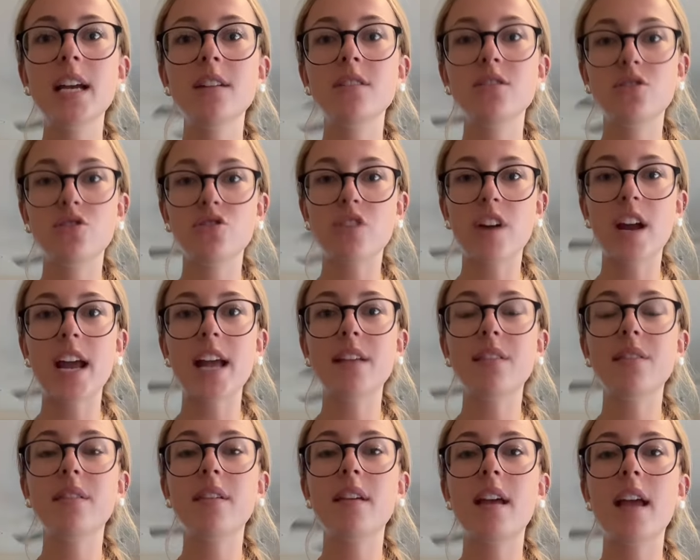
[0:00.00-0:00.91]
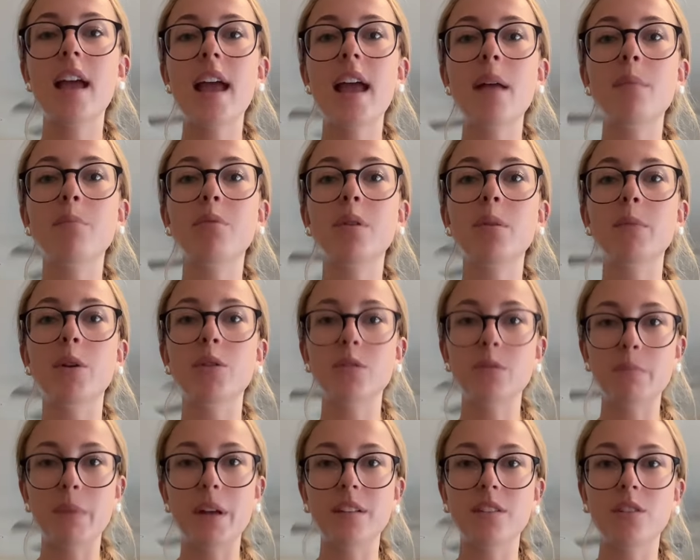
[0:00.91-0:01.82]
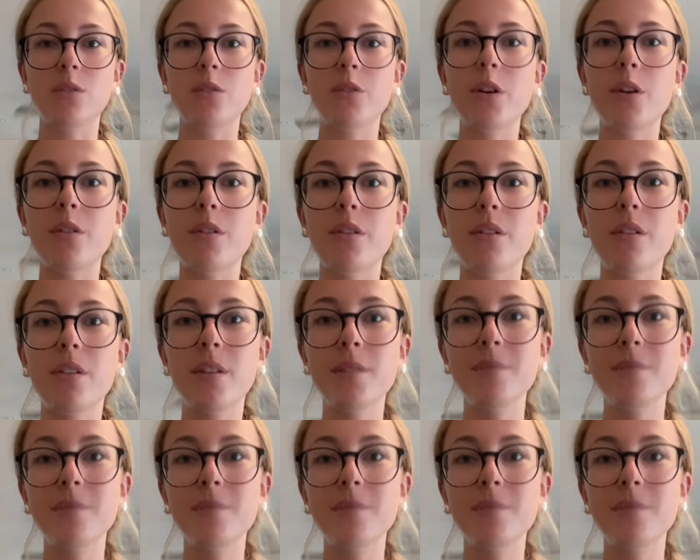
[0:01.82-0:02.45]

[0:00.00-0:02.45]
strength, and promotes muscle growth.